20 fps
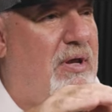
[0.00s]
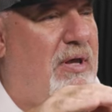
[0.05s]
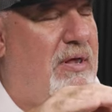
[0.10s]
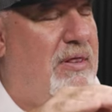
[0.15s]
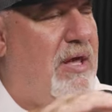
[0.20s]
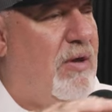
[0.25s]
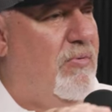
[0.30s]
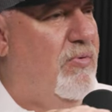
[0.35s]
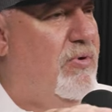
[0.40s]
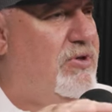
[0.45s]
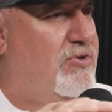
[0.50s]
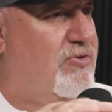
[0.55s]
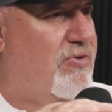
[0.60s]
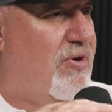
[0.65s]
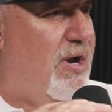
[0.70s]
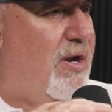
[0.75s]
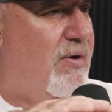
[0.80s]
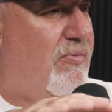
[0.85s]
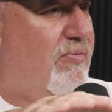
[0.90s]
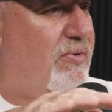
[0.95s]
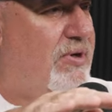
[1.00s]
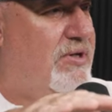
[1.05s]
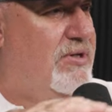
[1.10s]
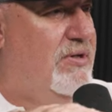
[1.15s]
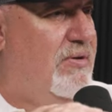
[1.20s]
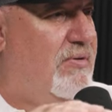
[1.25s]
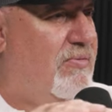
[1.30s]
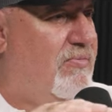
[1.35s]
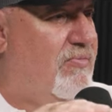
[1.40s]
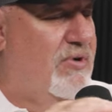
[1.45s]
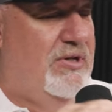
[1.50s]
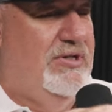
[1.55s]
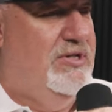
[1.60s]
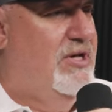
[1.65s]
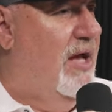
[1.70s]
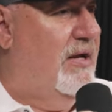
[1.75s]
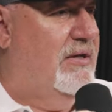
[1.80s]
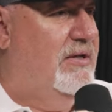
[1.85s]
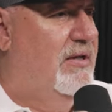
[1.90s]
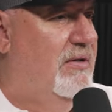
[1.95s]
and they would re-
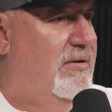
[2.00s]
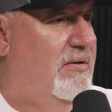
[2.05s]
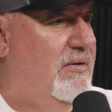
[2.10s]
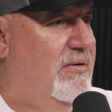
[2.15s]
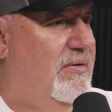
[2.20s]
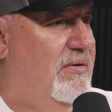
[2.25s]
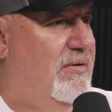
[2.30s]
reject it.